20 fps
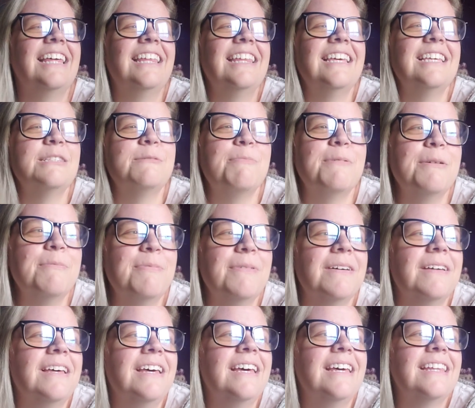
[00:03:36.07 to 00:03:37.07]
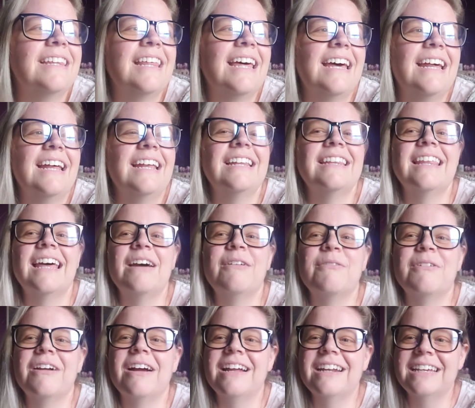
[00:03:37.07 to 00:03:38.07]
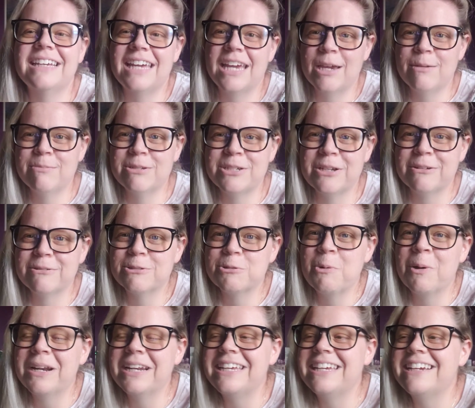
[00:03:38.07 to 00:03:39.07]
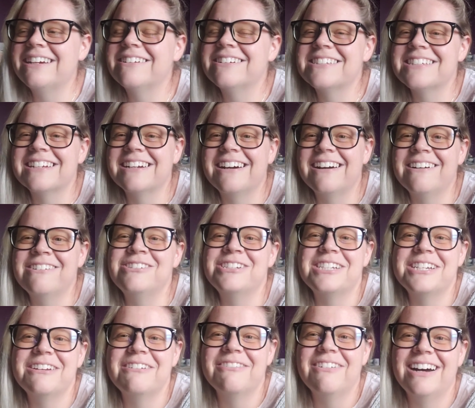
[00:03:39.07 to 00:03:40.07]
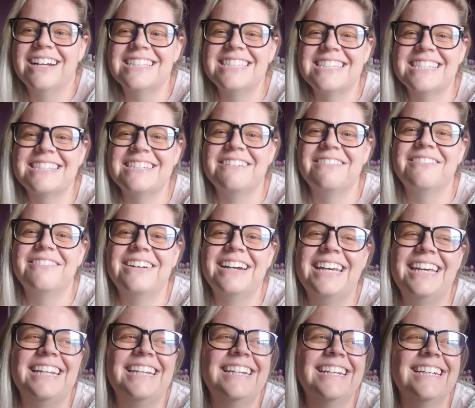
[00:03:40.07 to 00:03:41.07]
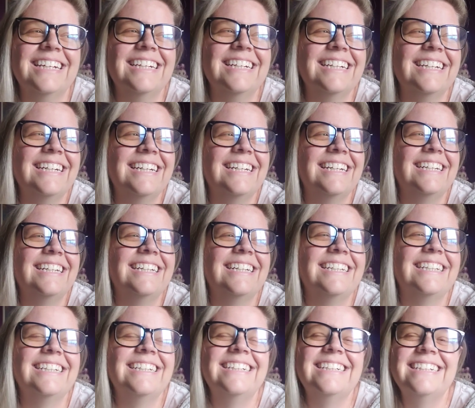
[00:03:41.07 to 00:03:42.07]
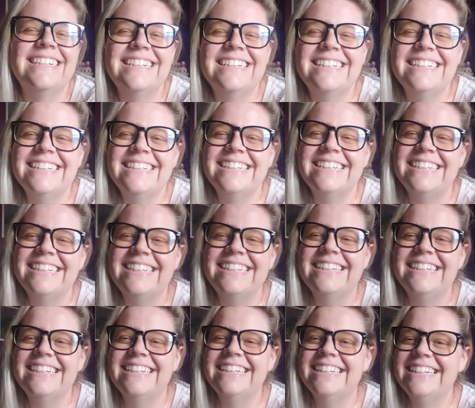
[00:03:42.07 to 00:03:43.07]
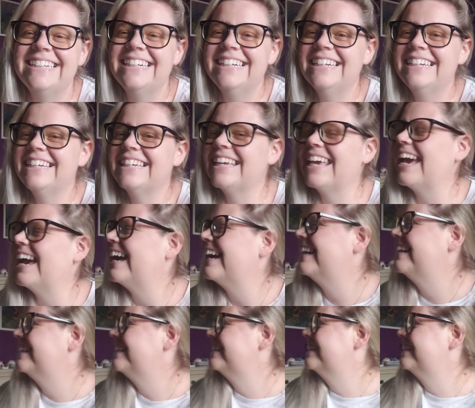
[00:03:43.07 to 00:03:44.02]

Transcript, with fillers: these people that that were on a game show 20 years ago. She wants to win. exactly. What Deal or No Deal? Yeah